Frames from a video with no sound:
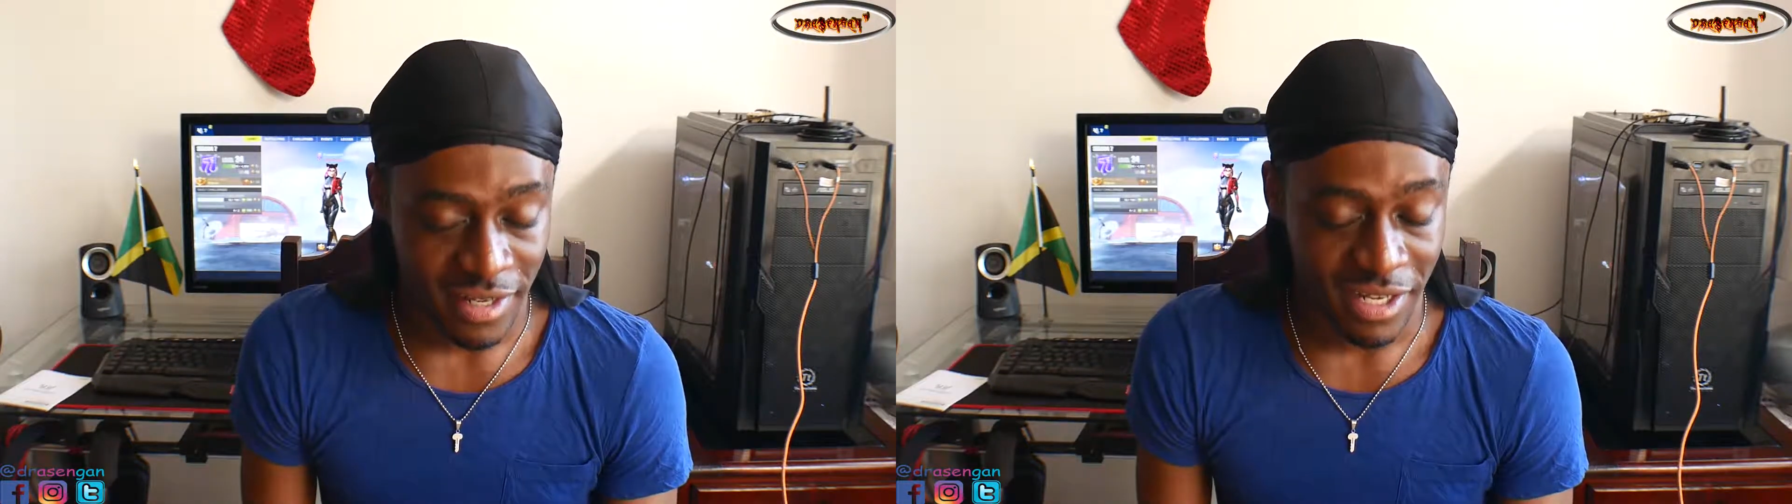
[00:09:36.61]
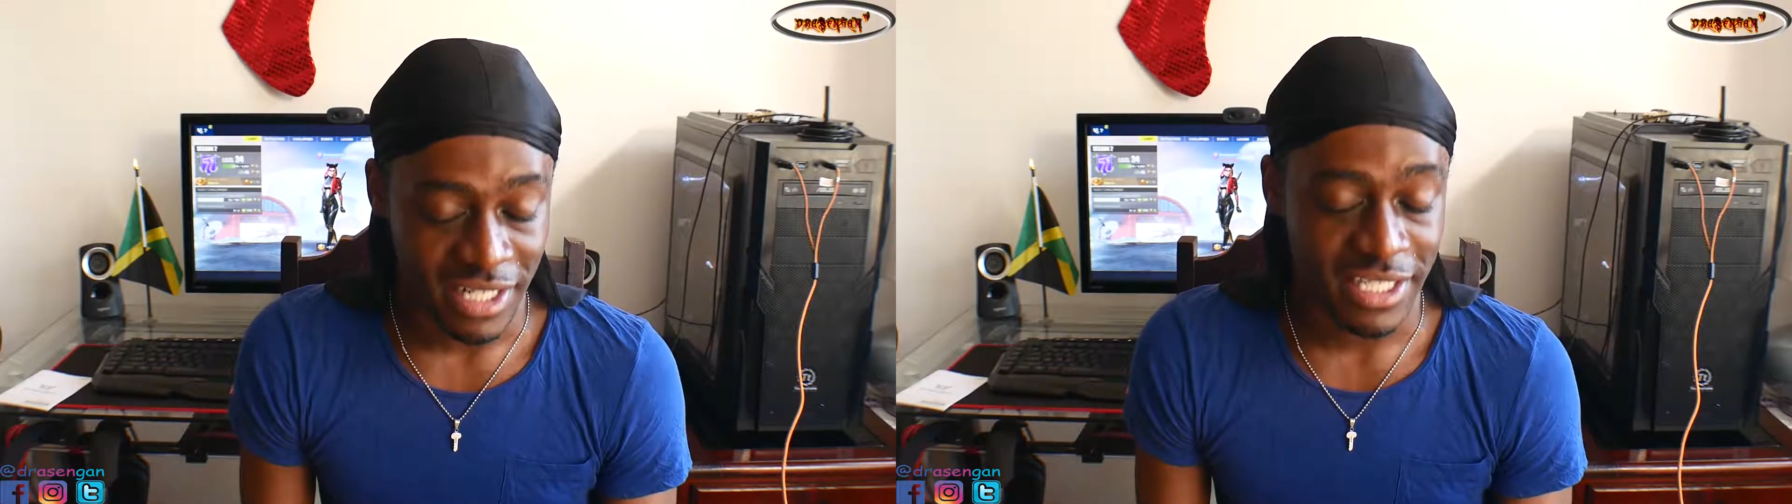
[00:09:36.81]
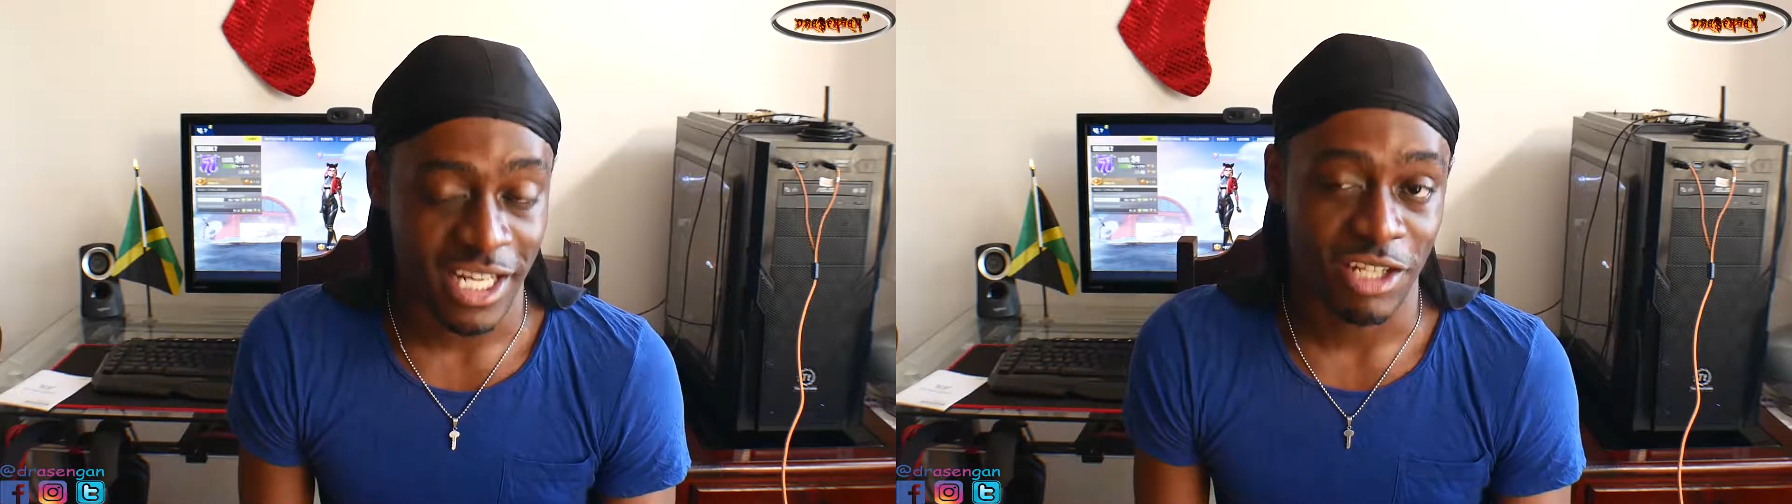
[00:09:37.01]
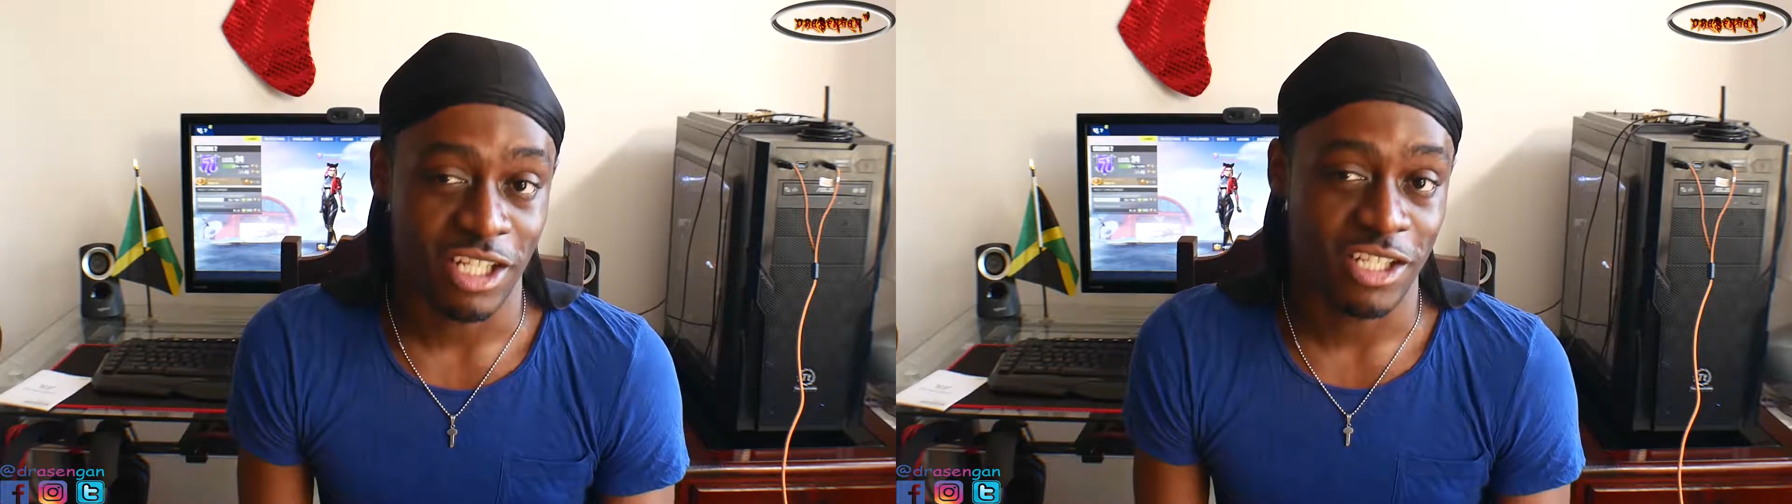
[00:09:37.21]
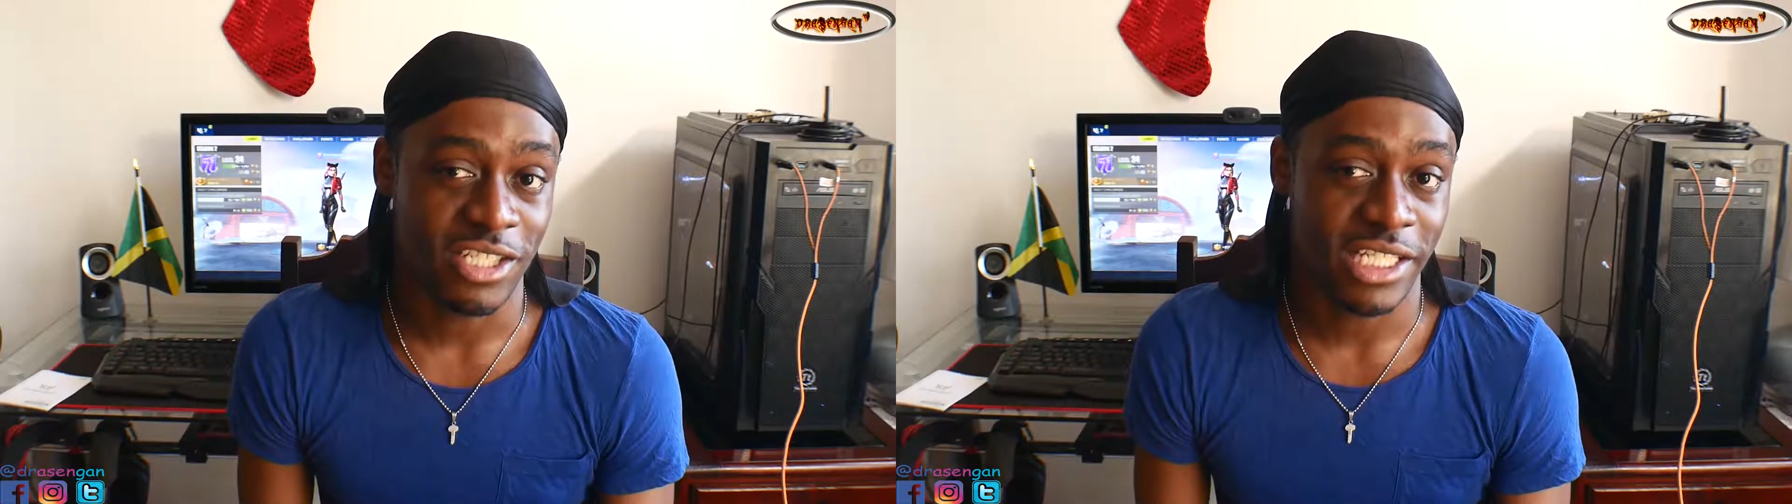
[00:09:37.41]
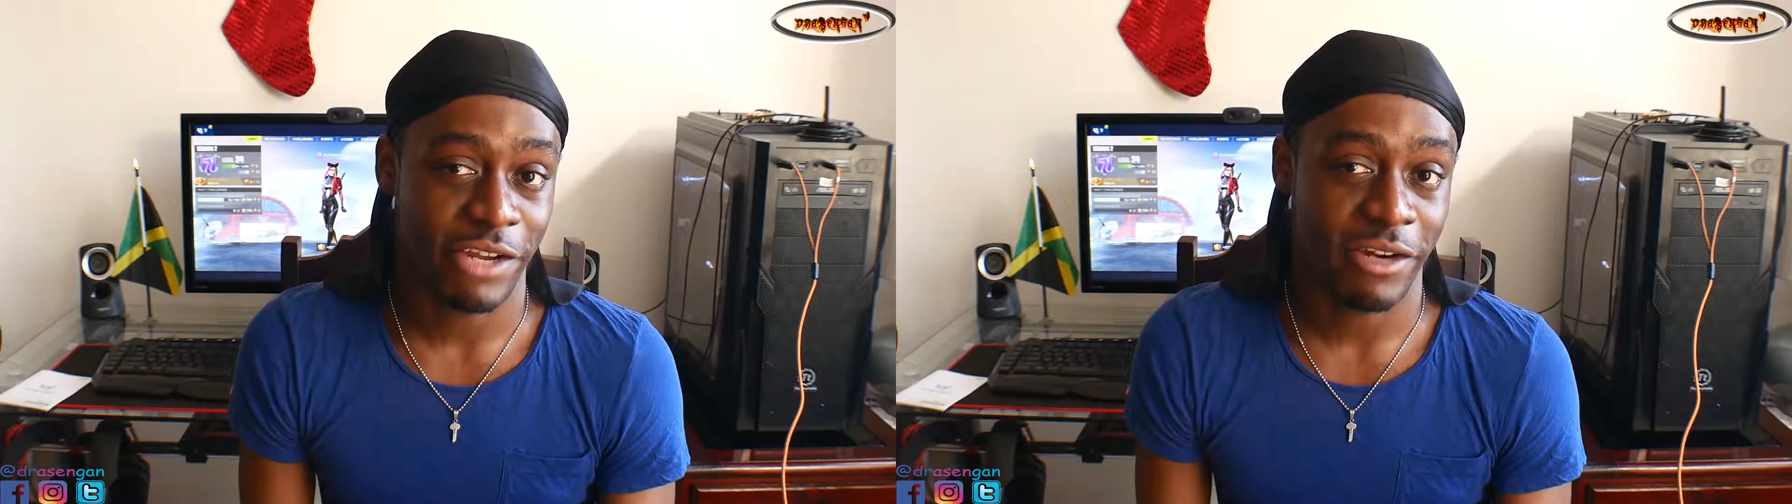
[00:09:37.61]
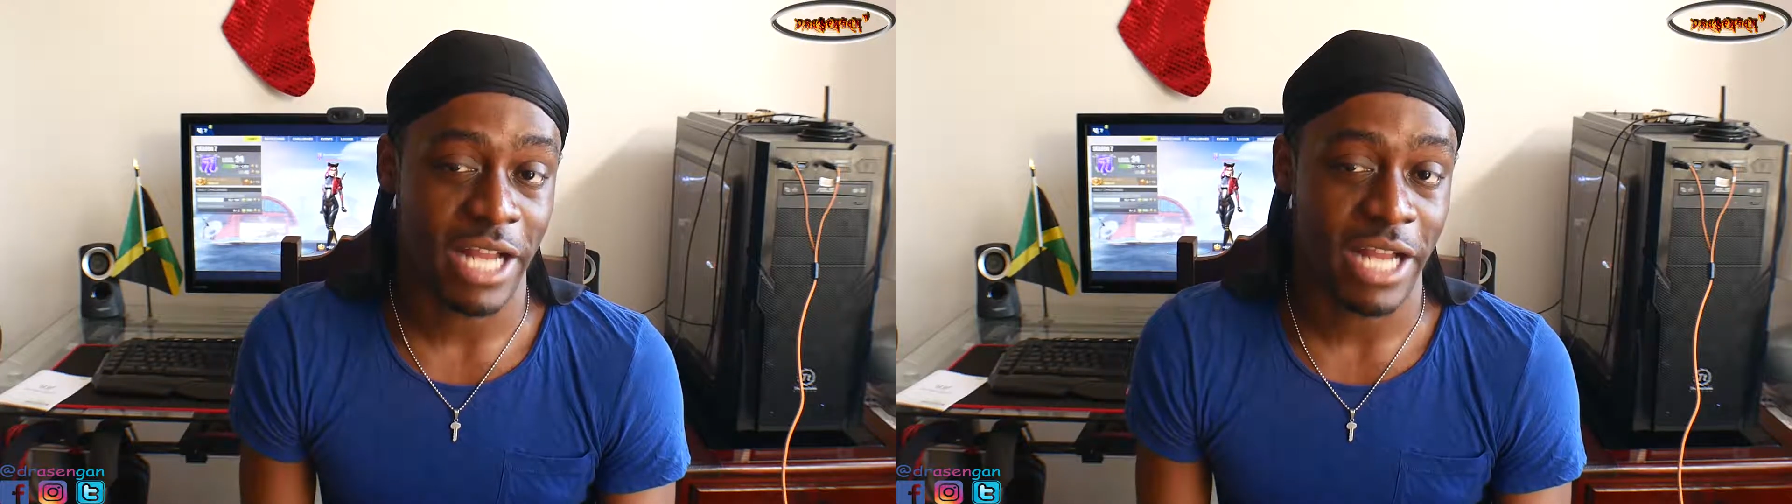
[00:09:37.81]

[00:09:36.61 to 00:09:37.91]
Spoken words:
I'm gonna tell you a little secret.